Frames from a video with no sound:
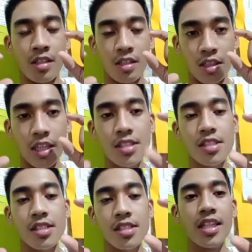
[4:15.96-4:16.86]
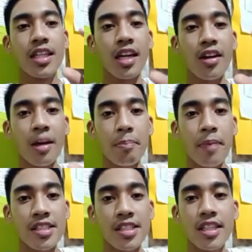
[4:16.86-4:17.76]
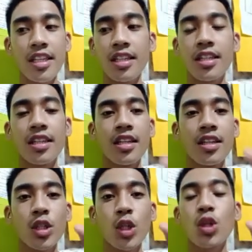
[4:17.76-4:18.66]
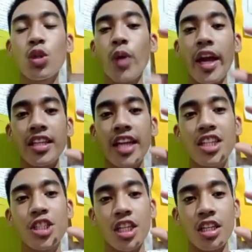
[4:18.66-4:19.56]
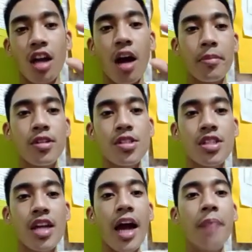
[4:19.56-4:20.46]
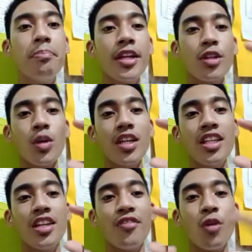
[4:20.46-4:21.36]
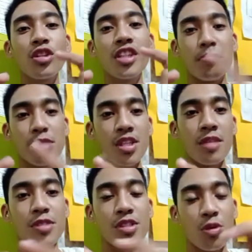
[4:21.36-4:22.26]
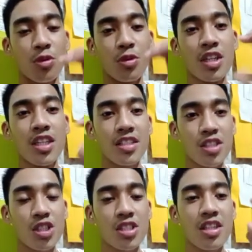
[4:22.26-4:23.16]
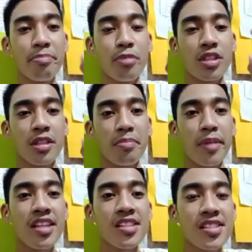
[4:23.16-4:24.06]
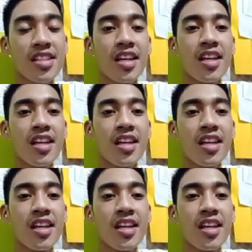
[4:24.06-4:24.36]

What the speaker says: That's the legal capacity to engage in commerce, habitually devote themselves. So this is the important phrase.